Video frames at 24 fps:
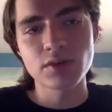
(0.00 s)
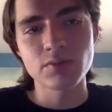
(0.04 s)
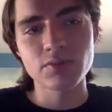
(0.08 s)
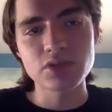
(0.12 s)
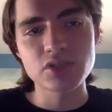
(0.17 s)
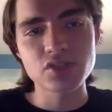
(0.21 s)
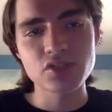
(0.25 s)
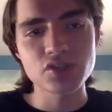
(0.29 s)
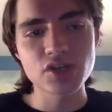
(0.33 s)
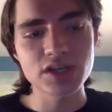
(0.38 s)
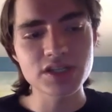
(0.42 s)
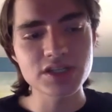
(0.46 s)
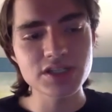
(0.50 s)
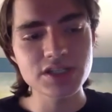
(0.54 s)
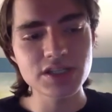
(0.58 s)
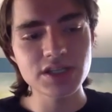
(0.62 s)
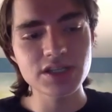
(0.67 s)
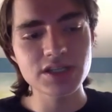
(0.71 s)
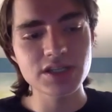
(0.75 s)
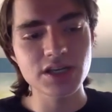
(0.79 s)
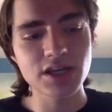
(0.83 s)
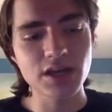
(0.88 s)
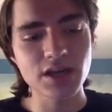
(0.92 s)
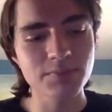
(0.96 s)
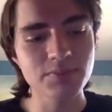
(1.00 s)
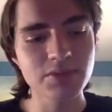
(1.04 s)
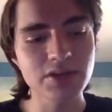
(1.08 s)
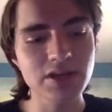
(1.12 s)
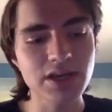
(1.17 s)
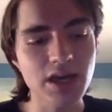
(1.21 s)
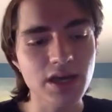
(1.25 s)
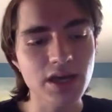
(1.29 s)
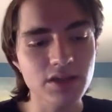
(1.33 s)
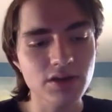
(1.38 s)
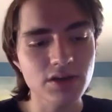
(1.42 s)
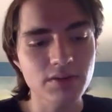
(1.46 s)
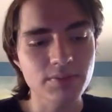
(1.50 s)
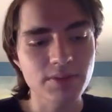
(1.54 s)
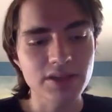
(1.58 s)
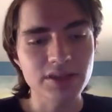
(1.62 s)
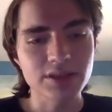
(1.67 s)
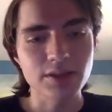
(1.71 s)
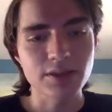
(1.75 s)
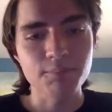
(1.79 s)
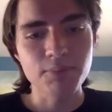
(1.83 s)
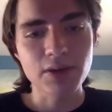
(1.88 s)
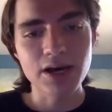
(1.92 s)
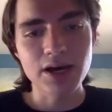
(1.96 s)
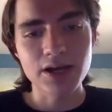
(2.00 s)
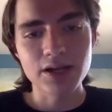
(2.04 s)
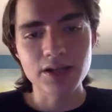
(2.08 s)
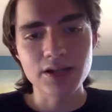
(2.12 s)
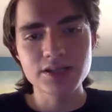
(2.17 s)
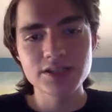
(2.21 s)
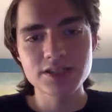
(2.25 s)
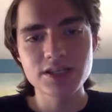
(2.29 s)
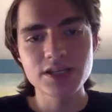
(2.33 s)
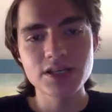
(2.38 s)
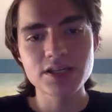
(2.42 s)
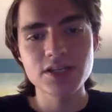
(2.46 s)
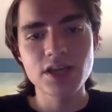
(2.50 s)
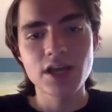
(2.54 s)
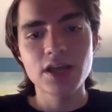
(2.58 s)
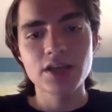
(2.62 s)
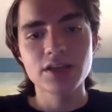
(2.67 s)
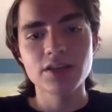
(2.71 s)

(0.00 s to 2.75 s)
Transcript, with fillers: and we just need to come together about the policies